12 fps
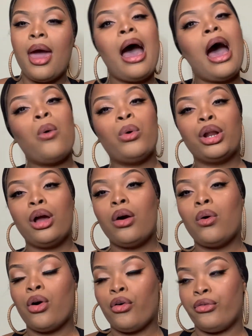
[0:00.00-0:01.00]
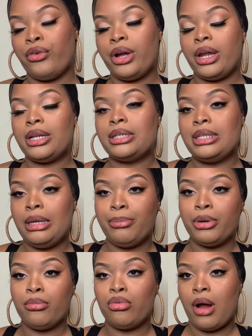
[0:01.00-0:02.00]
I want to go over in a
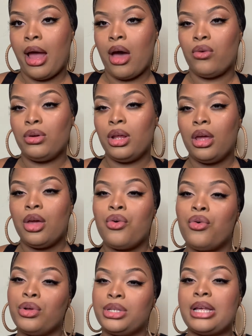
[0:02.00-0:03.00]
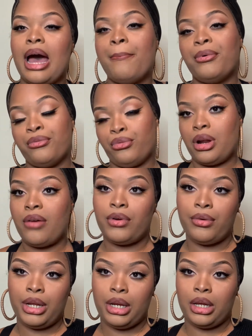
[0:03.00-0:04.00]
deeper brown on top of what I've
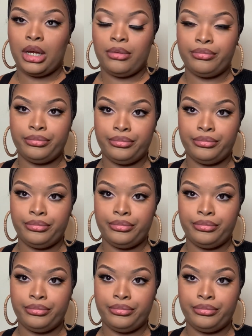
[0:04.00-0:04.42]
already done.